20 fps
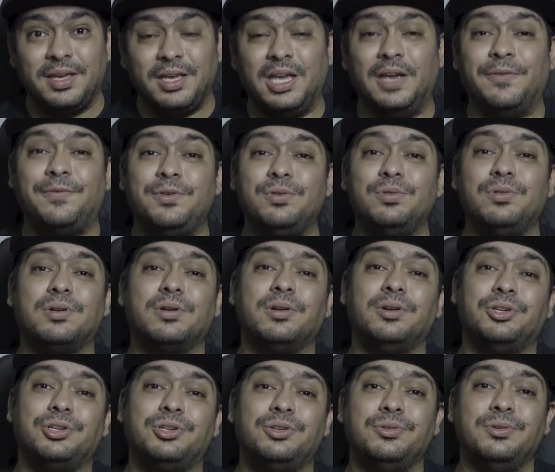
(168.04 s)
If you are going
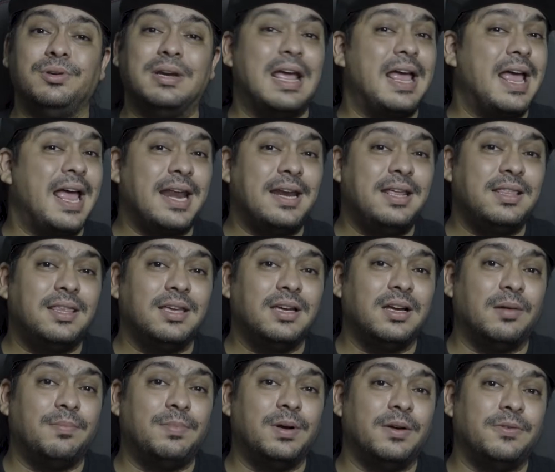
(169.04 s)
to shoot
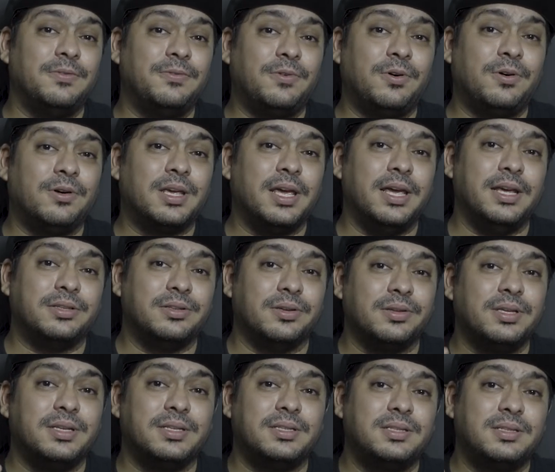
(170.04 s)
anything above 4K, so
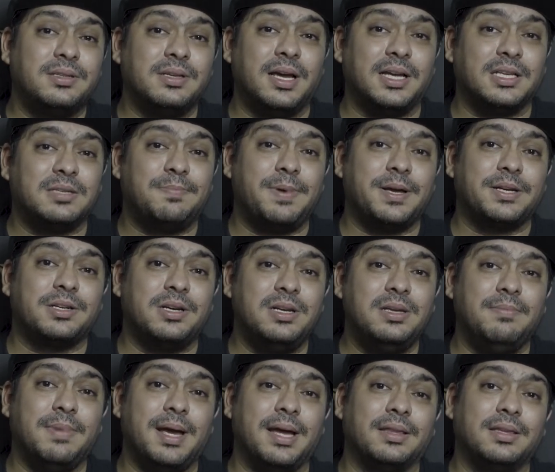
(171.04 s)
this especially
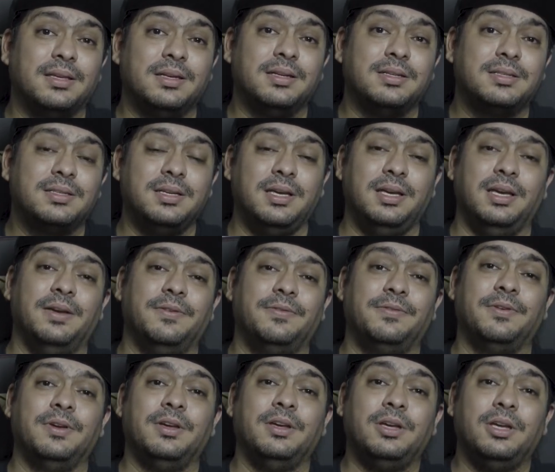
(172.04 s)
matters
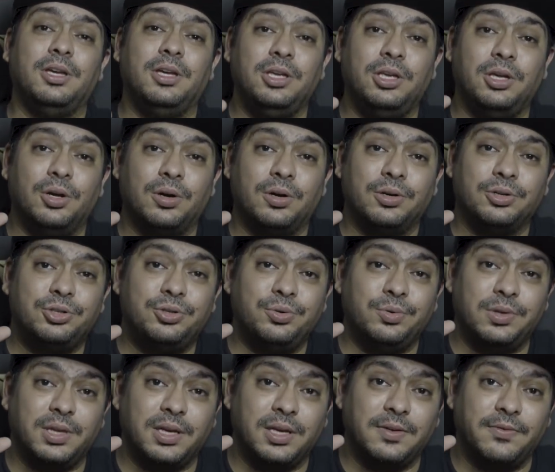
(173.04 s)
if you're
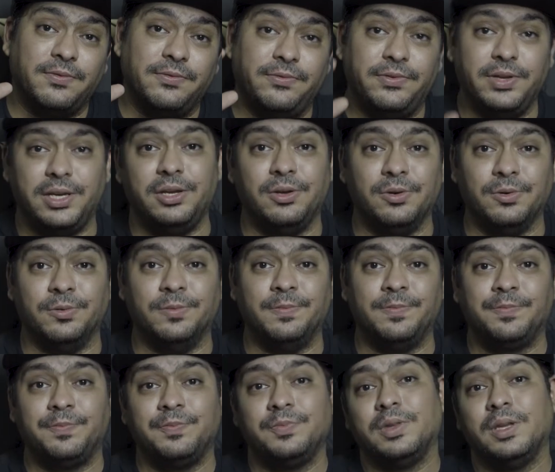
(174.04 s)
shooting video.
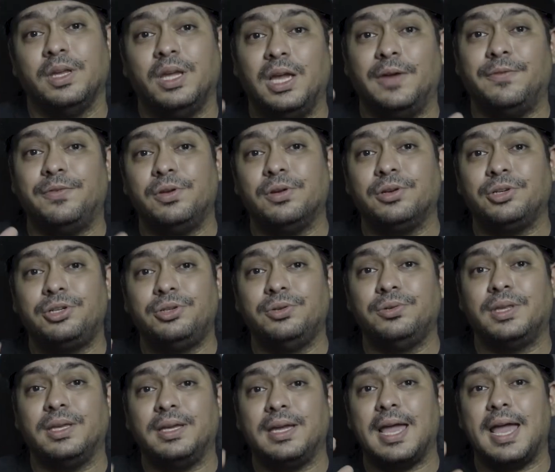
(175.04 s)
If you're
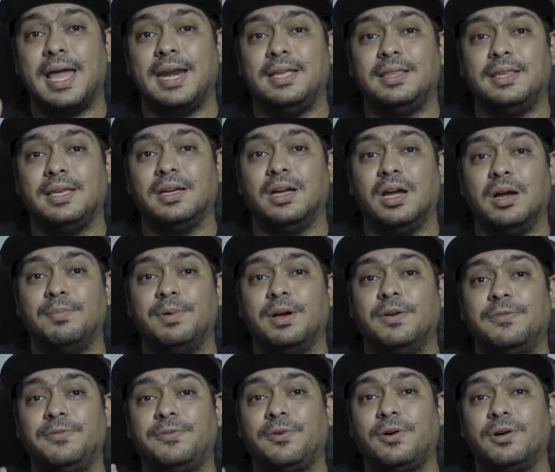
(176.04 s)
shooting anything
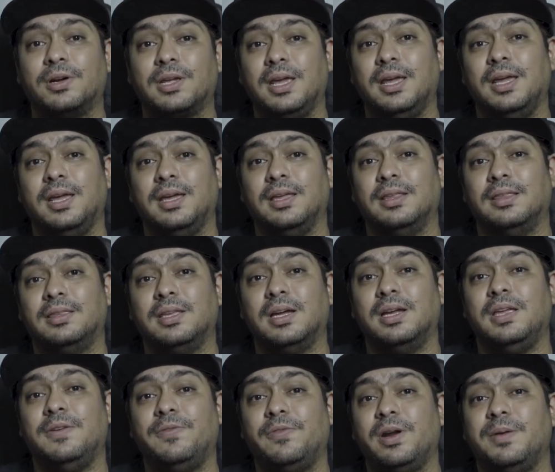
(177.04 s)
above 4K
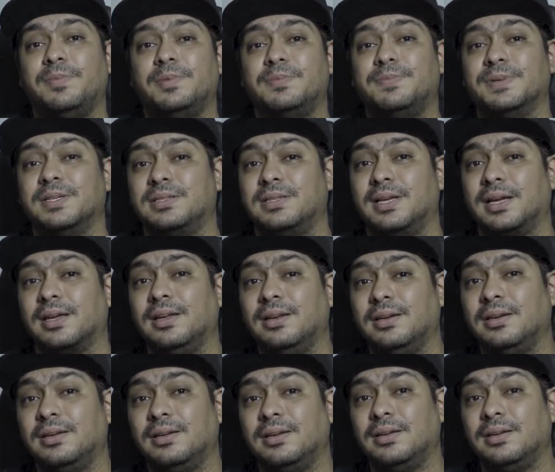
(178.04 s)
30 frames per second,